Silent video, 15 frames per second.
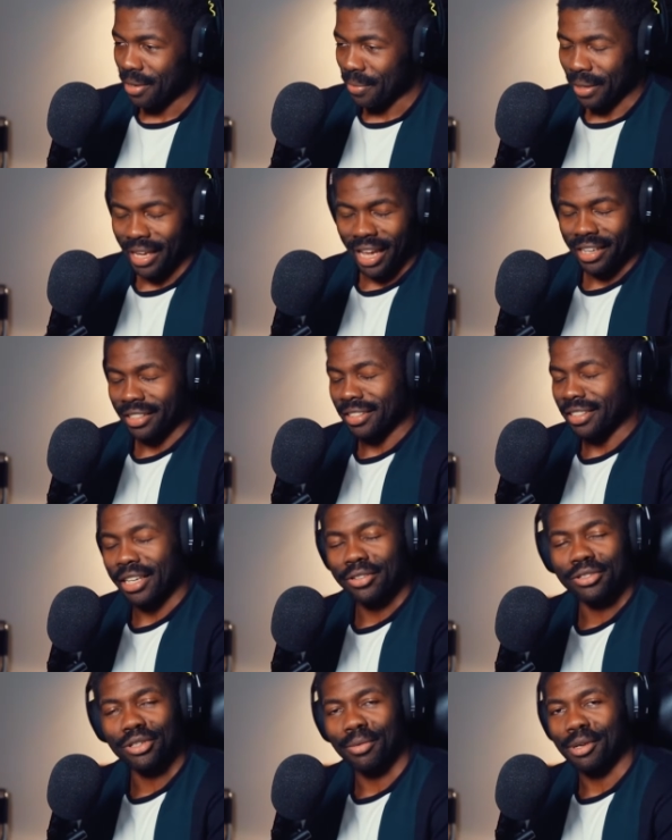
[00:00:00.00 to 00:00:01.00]
But guys,
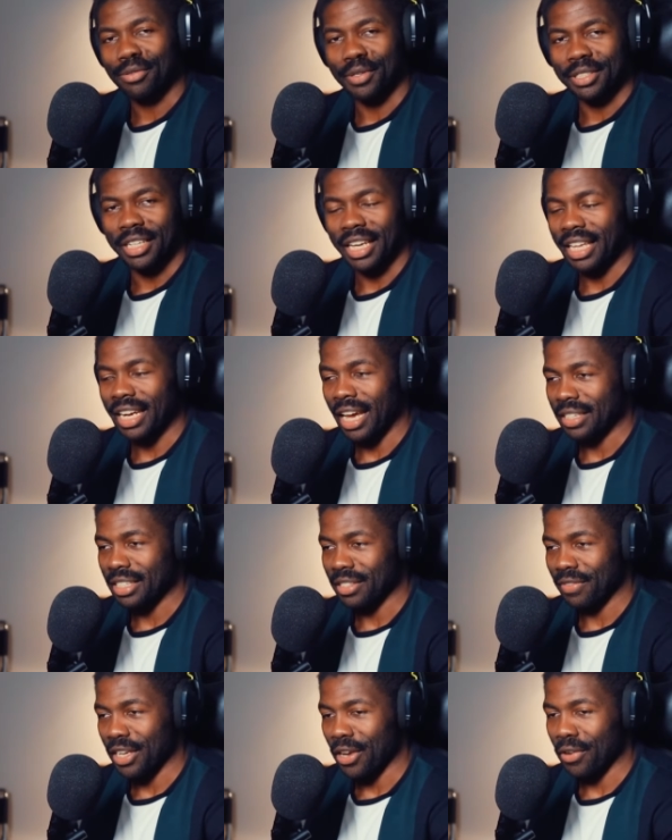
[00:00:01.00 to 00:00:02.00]
thank you so much for checking out
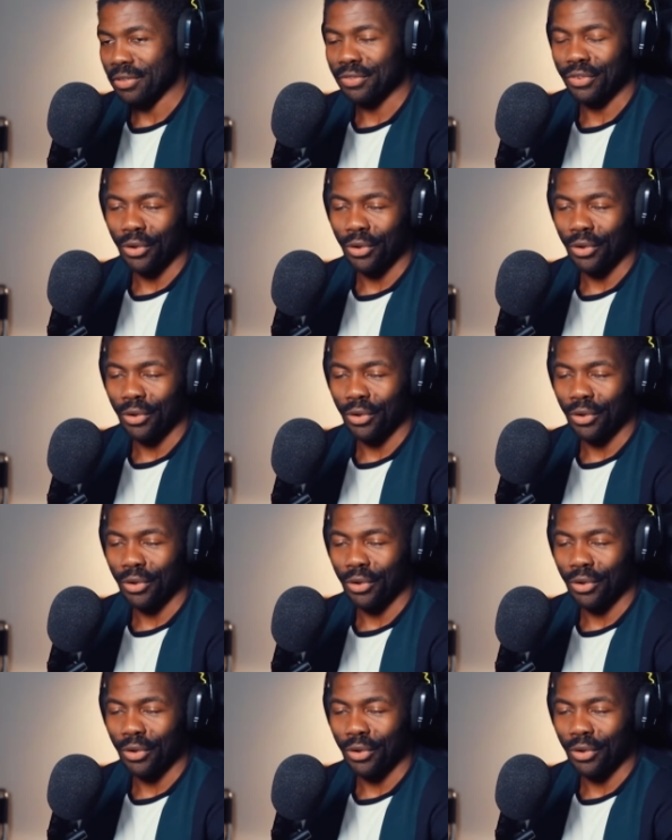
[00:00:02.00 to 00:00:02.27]
these videos.